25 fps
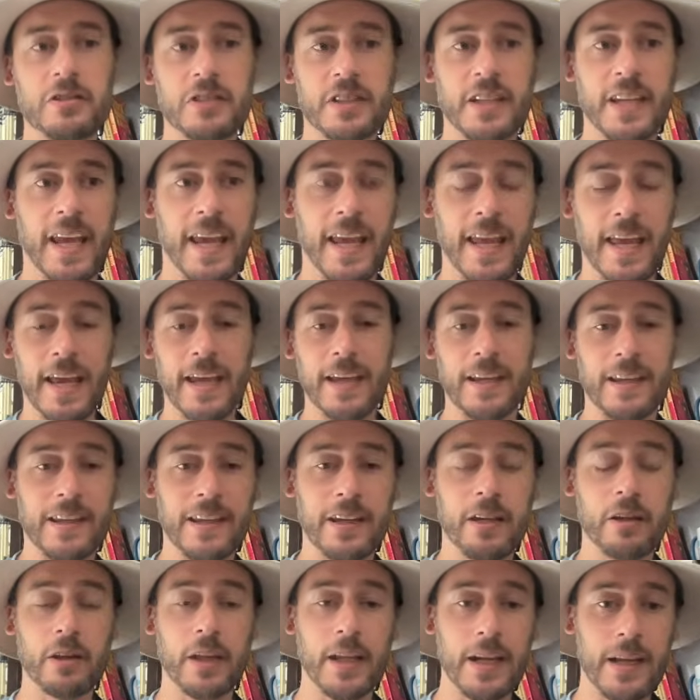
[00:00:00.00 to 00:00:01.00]
can't
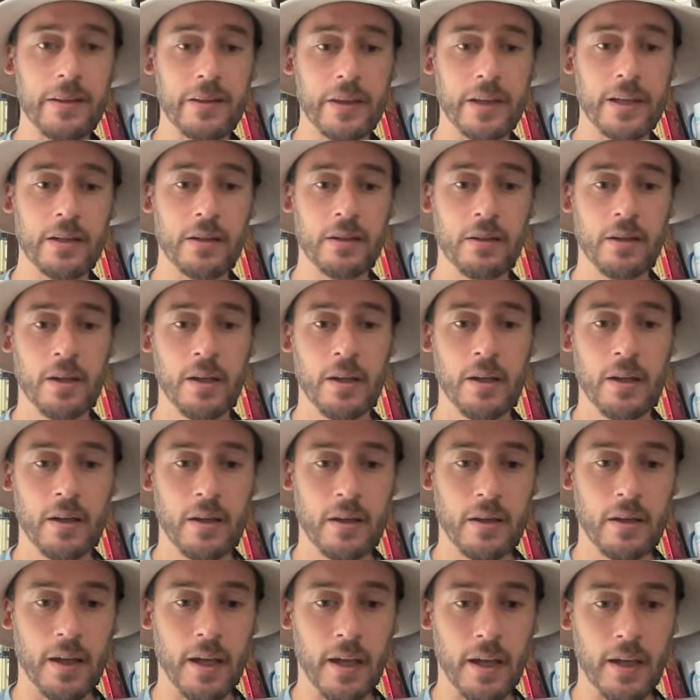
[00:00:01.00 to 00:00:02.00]
kill anything,
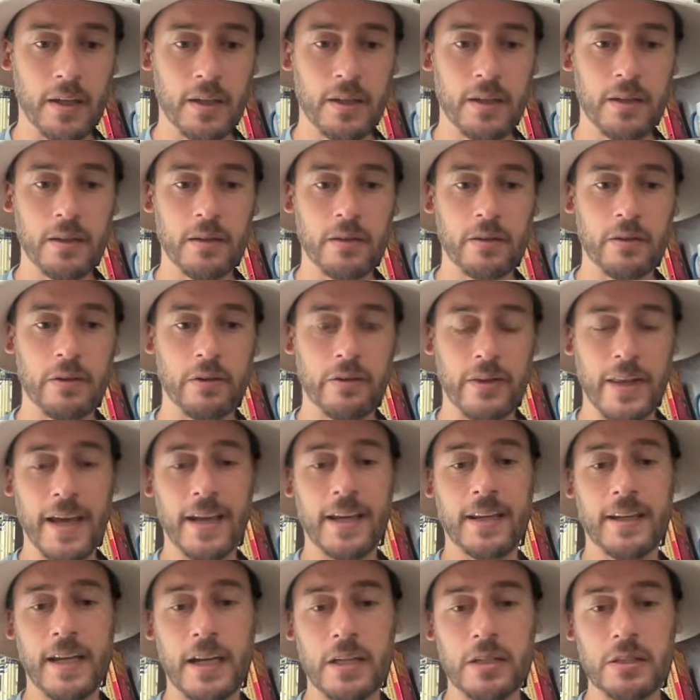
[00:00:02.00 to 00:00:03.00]
and that
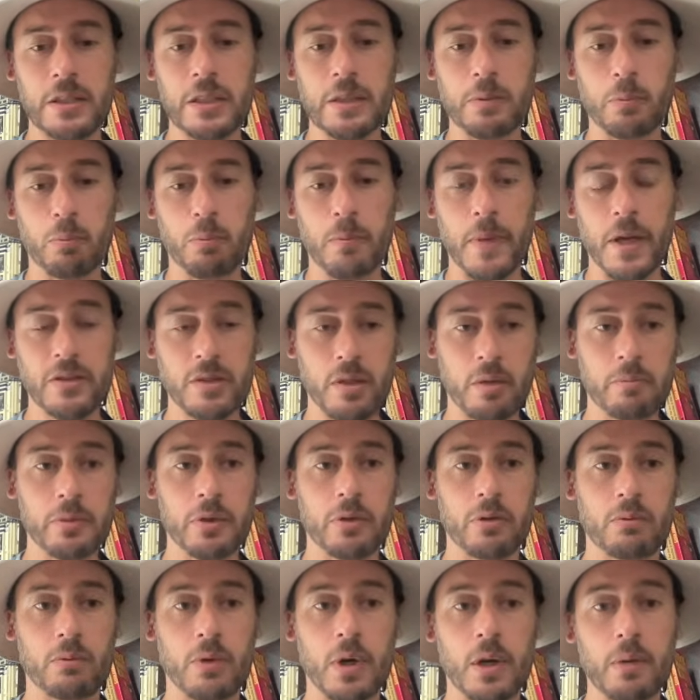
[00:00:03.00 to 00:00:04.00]
can actually mess up
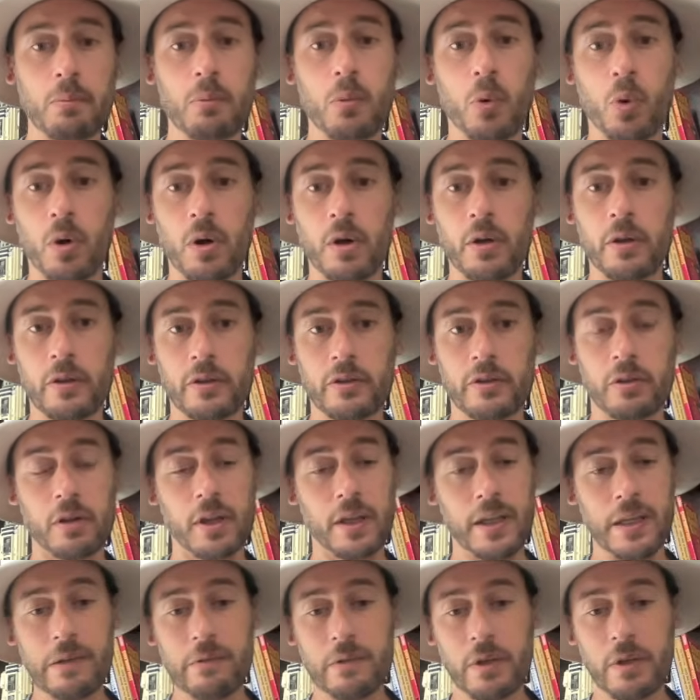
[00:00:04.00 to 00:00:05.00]
your run more. So
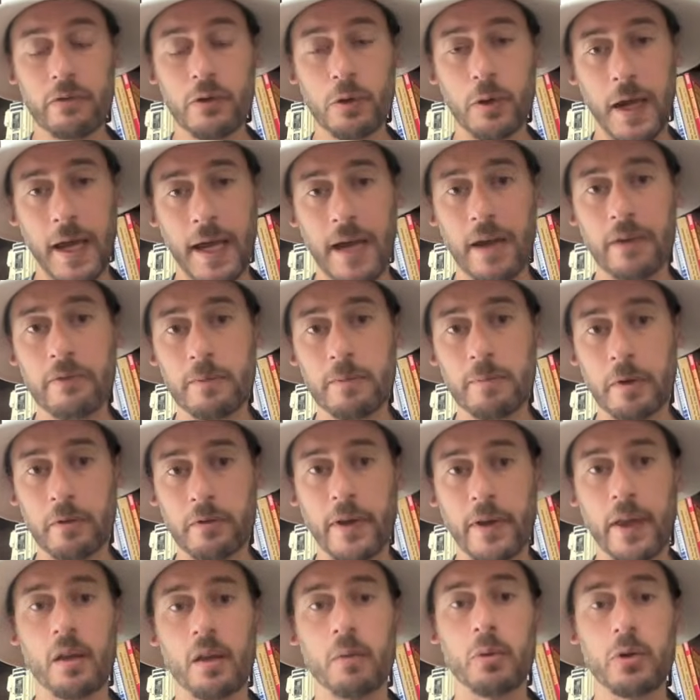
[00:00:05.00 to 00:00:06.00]
like even if you have him
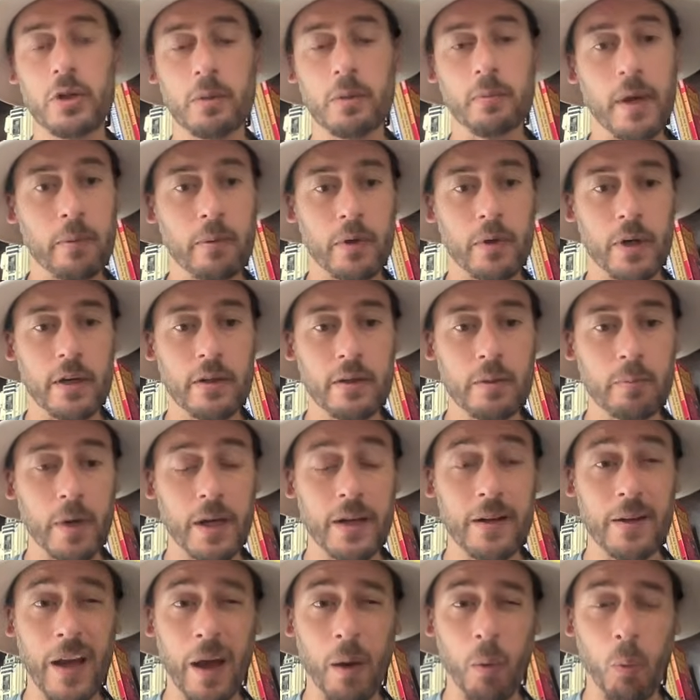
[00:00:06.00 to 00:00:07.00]
available, you
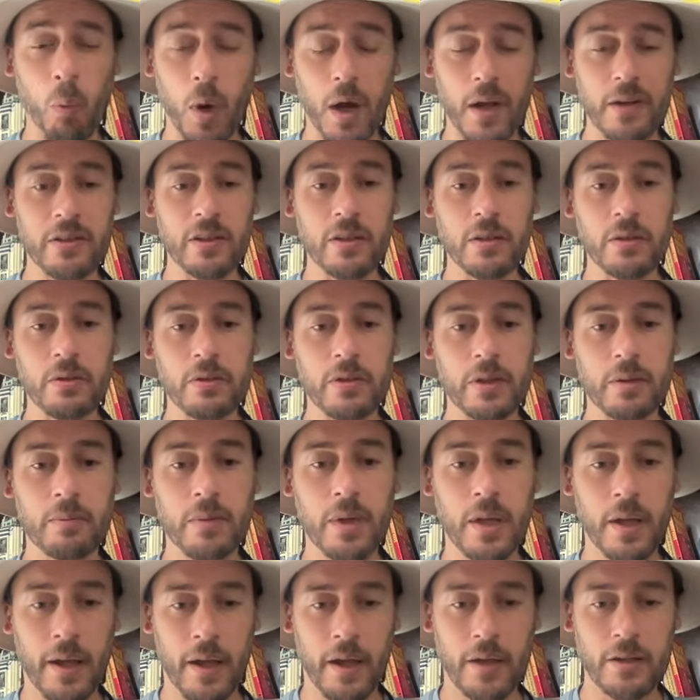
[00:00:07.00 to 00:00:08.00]
might not want to use him
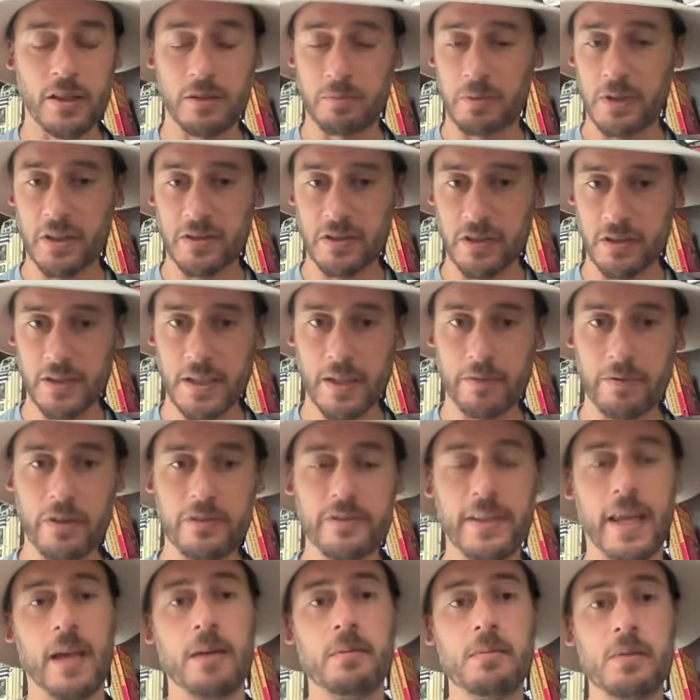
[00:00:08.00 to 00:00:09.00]
just because he doesn't have the
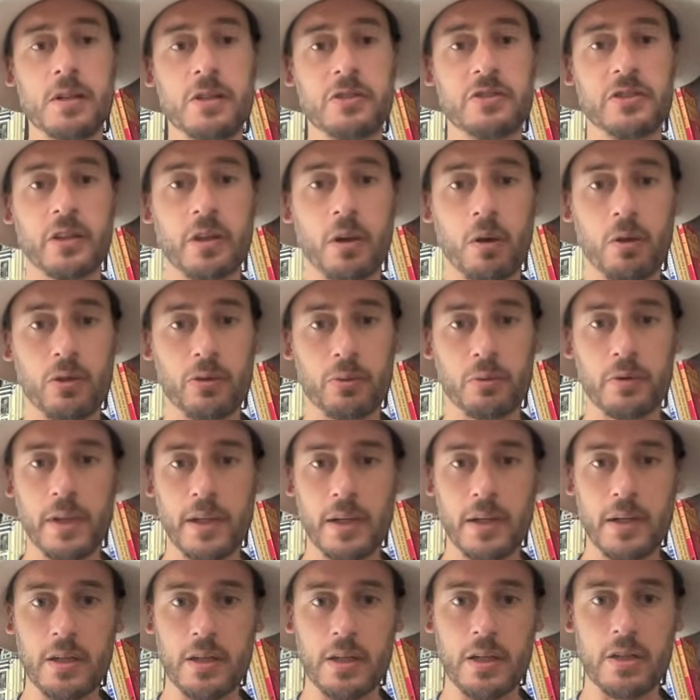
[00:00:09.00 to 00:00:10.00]
damage to go through
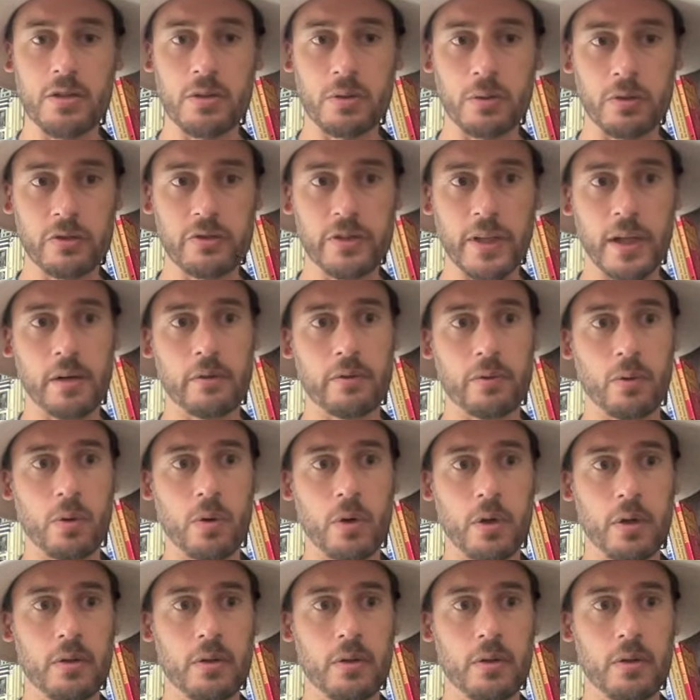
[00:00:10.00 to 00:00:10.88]
that initial set of horde.